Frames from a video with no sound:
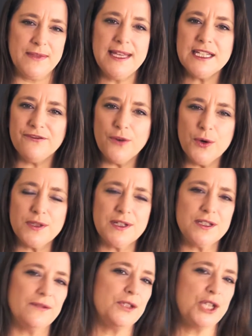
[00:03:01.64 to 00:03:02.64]
These
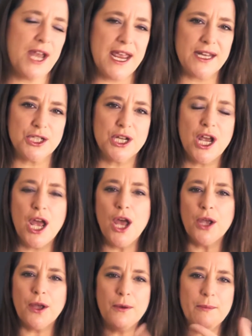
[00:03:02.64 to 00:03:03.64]
forces of change
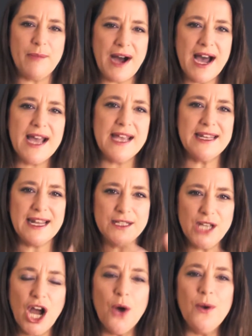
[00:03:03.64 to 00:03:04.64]
combine
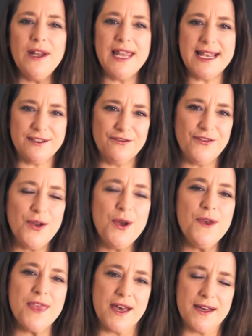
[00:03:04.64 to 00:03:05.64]
and coalesce
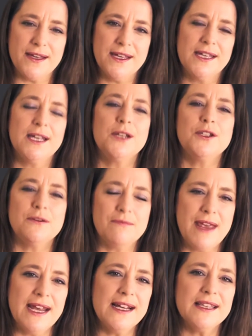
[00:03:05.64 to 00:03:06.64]
further to
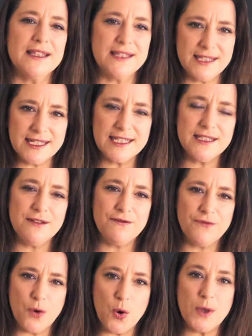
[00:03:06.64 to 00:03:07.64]
make the
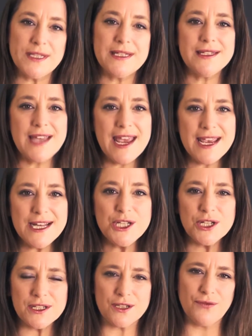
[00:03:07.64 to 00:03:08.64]
64
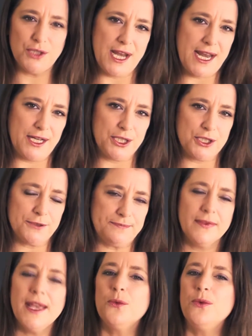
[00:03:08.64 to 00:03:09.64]
stages of change
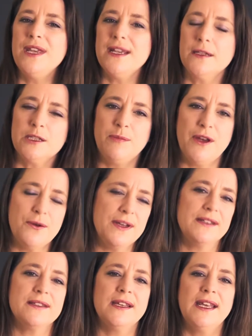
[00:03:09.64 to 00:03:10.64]
that we
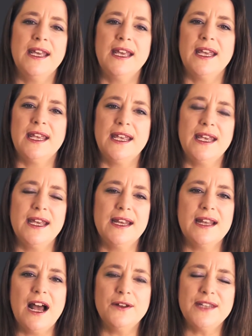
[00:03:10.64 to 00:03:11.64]
experience
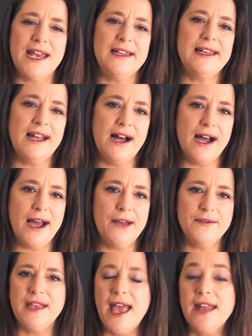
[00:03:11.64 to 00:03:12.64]
in our daily
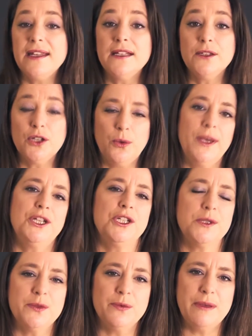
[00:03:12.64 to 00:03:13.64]
lives and in the
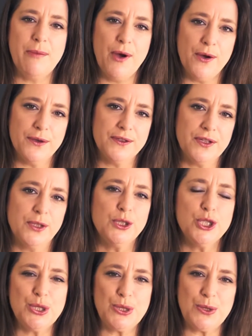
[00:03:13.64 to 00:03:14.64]
questions we pose
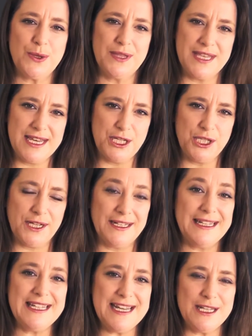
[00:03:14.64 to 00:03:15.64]
to the I Ching, and
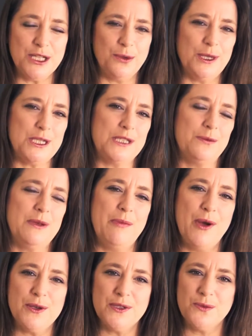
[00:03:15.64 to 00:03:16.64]
indeed the questions we
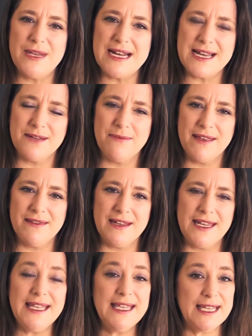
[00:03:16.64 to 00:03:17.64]
pose weekly and
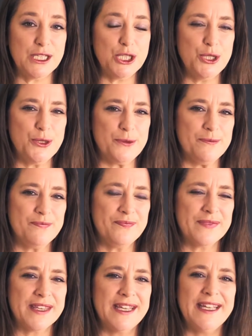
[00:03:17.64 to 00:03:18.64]
monthly here too.
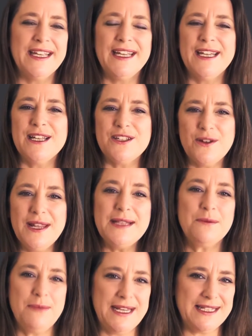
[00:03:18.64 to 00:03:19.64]
So
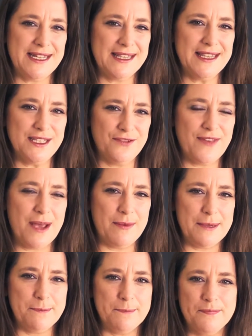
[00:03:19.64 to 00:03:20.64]
let's meet this
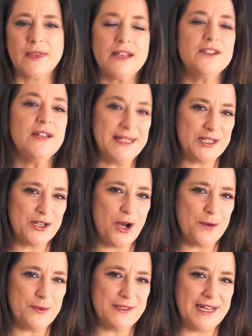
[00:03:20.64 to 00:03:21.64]
family. So let's
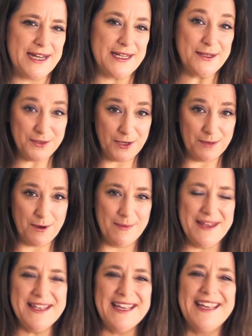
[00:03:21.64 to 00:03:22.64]
start with Daddy. Sorry,
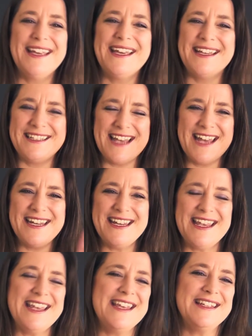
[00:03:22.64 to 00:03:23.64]
Mommy.
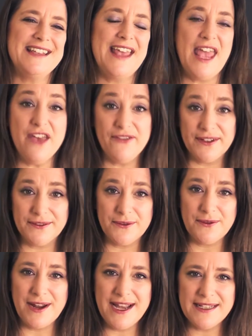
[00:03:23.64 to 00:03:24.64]
Daddy is heaven,
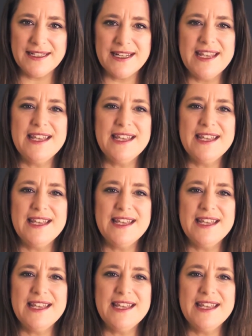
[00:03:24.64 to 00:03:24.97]
right?